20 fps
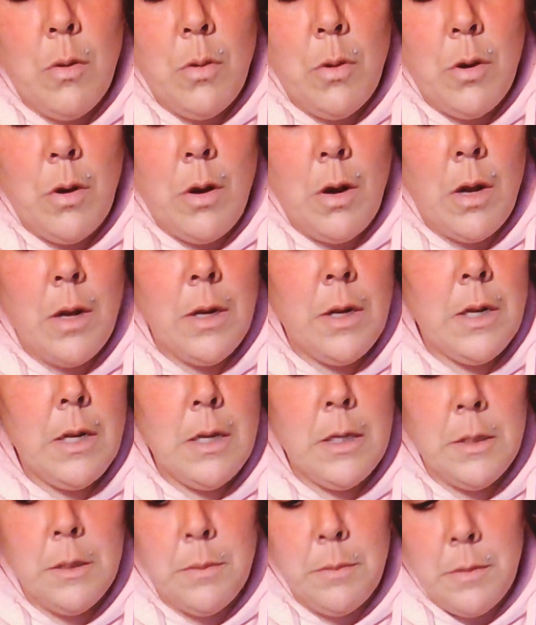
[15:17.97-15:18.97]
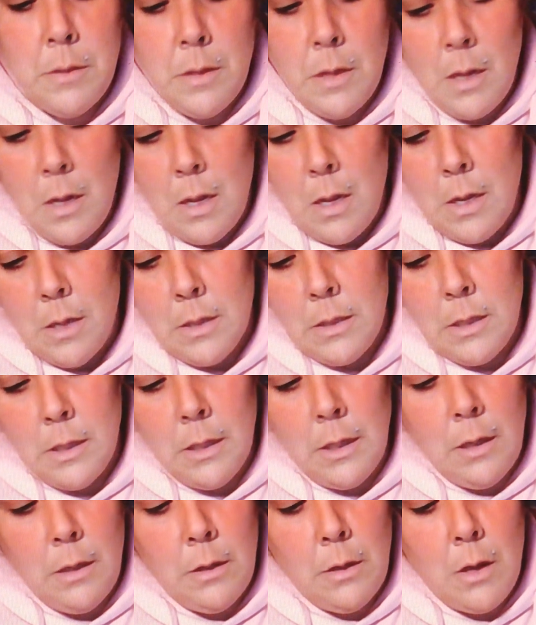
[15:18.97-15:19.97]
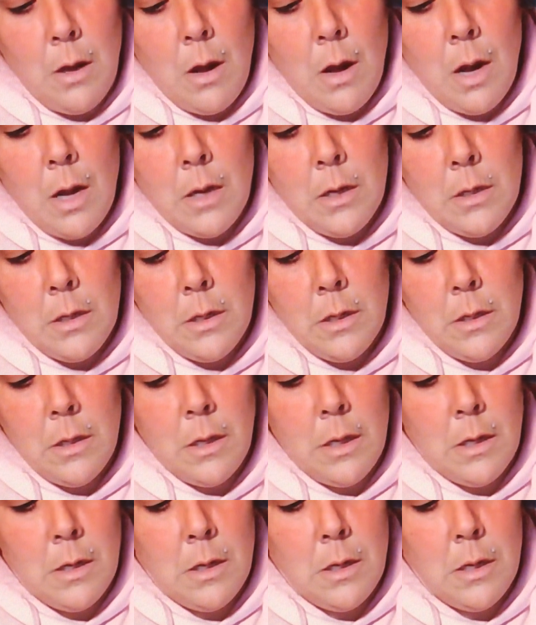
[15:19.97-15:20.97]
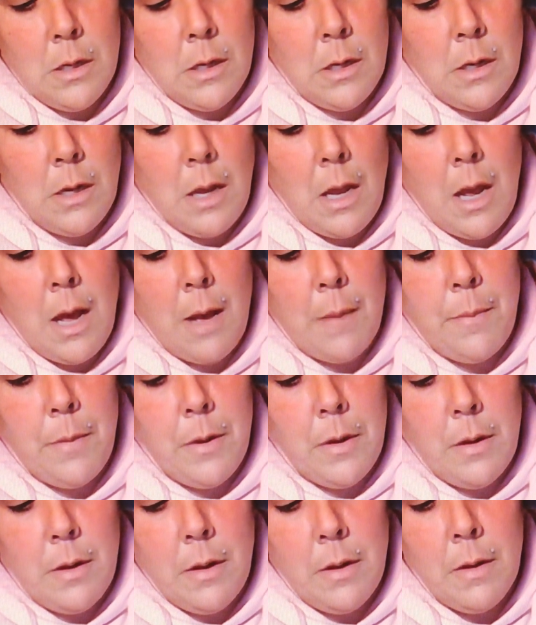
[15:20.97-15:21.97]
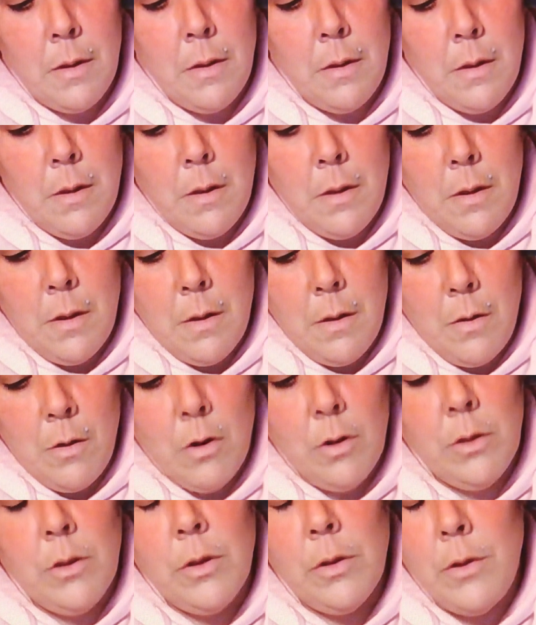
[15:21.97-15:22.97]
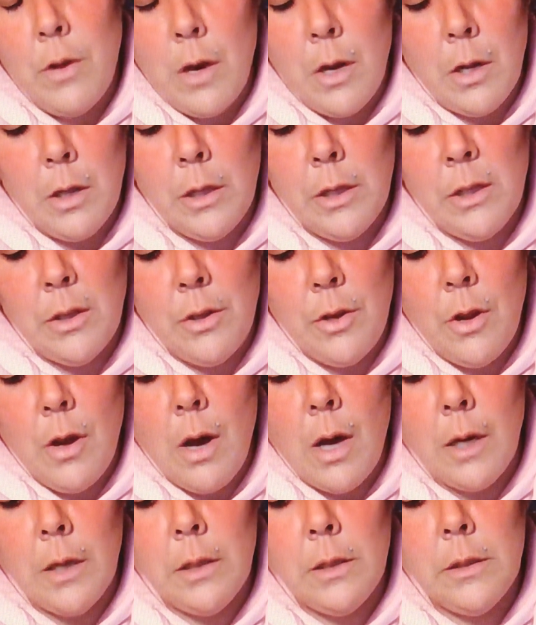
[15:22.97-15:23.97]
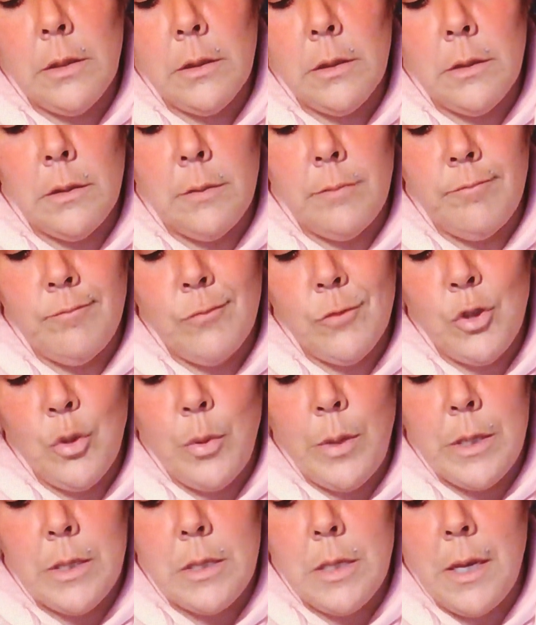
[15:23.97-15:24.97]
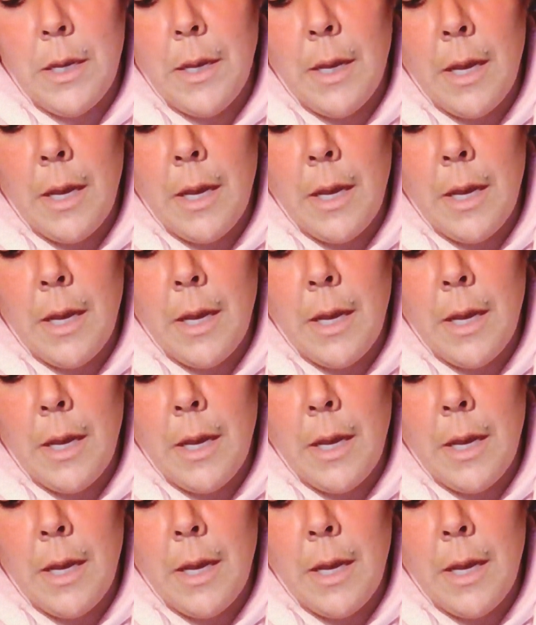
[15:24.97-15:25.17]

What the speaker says: And it's a little knot that happened. Or not a little knot, a little twist, I guess.